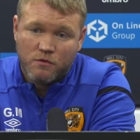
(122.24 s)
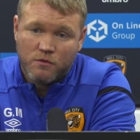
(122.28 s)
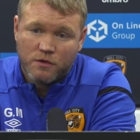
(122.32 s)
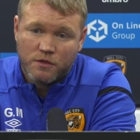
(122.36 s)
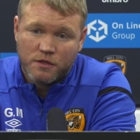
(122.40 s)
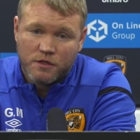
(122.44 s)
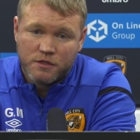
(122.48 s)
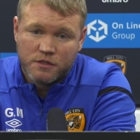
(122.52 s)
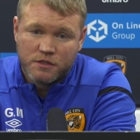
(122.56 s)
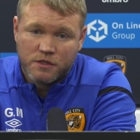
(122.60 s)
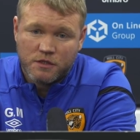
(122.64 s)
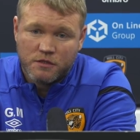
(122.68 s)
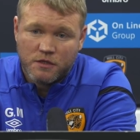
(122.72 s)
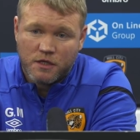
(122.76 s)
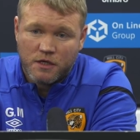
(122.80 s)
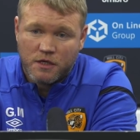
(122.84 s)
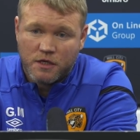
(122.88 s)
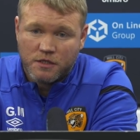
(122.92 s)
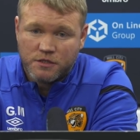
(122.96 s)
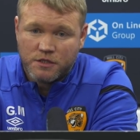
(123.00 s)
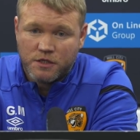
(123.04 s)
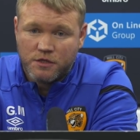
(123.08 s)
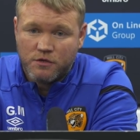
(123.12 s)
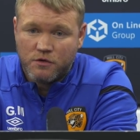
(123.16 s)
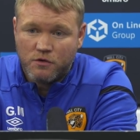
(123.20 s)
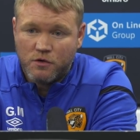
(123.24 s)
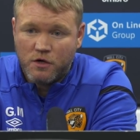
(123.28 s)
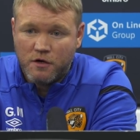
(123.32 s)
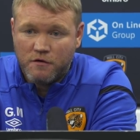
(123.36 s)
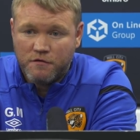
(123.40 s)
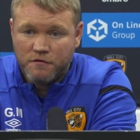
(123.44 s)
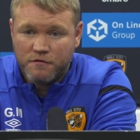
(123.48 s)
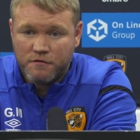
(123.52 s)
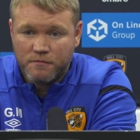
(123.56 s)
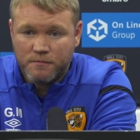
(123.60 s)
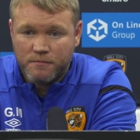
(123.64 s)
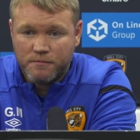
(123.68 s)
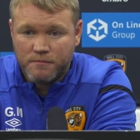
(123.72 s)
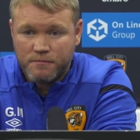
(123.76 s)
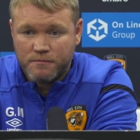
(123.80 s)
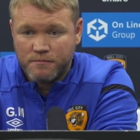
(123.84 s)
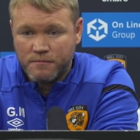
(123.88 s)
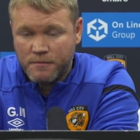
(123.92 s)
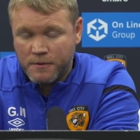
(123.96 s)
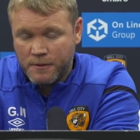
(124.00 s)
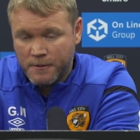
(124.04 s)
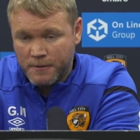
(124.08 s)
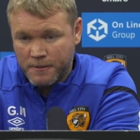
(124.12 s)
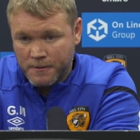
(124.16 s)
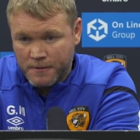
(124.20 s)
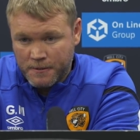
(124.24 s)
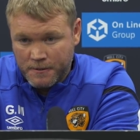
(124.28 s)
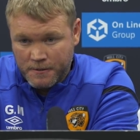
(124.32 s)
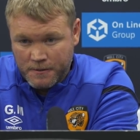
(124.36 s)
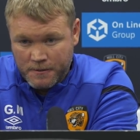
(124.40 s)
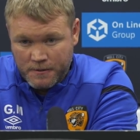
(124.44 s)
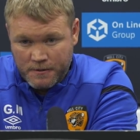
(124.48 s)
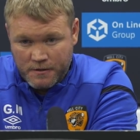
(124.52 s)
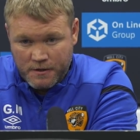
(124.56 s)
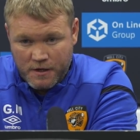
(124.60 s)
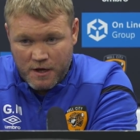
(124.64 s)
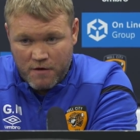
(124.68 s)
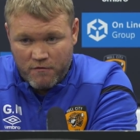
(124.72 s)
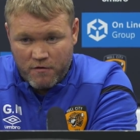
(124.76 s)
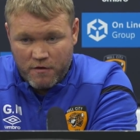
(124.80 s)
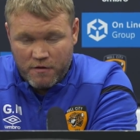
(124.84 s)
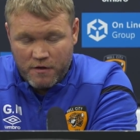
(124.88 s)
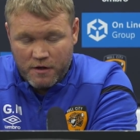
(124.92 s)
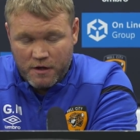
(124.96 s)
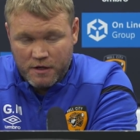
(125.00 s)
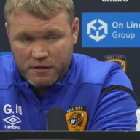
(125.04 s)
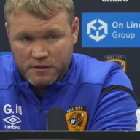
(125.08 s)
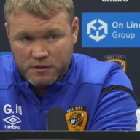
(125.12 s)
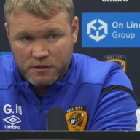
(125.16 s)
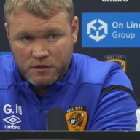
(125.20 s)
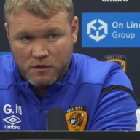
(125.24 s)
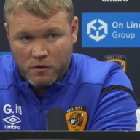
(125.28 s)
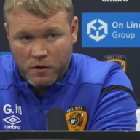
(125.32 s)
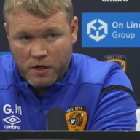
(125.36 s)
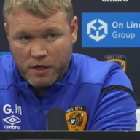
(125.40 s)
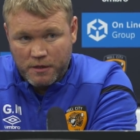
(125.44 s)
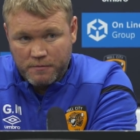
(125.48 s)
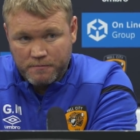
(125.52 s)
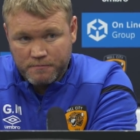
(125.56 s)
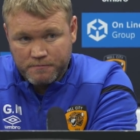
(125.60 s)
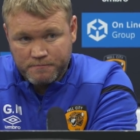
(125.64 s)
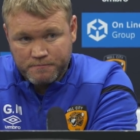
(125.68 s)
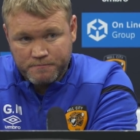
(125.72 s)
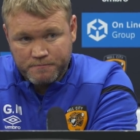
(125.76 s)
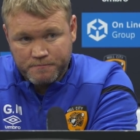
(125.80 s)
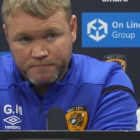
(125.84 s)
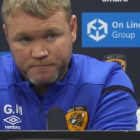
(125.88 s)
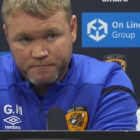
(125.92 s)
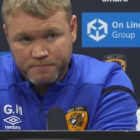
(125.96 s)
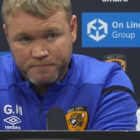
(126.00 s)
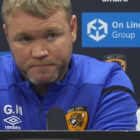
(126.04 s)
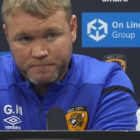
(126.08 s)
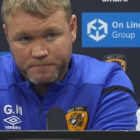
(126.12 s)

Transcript: one, as you know of. And everything else is quiet. Have